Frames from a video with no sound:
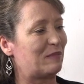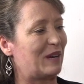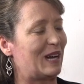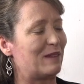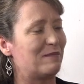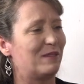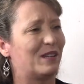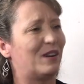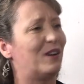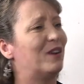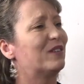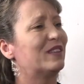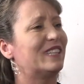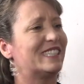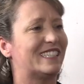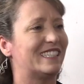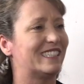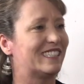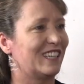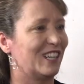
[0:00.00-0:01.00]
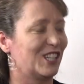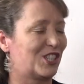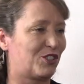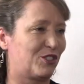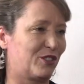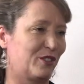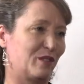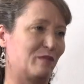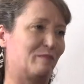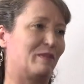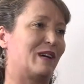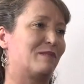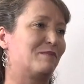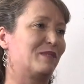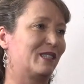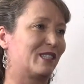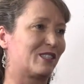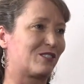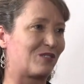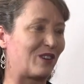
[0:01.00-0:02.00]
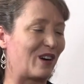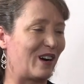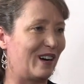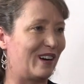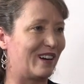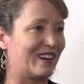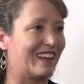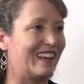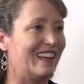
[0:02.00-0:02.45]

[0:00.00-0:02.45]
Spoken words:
Bible. Oh, this is not true. The Bible is wrong.